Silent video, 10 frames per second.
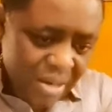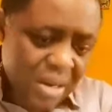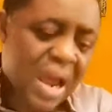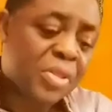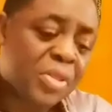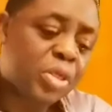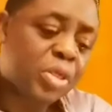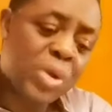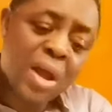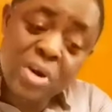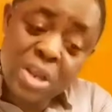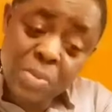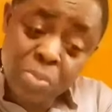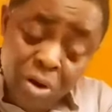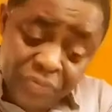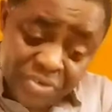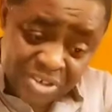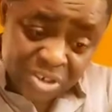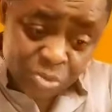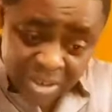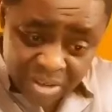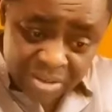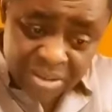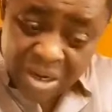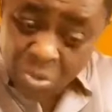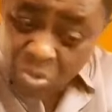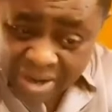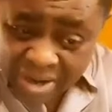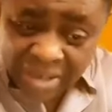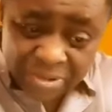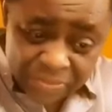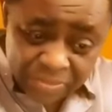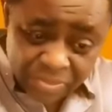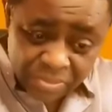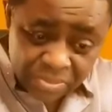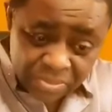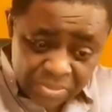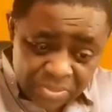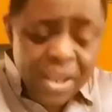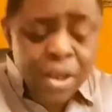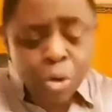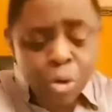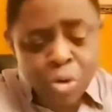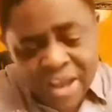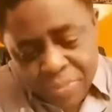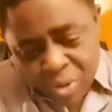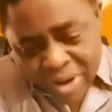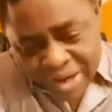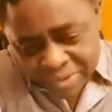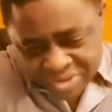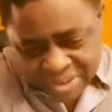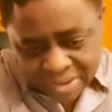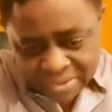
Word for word: And 300 Igbo officers were killed in one night, including an Igbo head of state.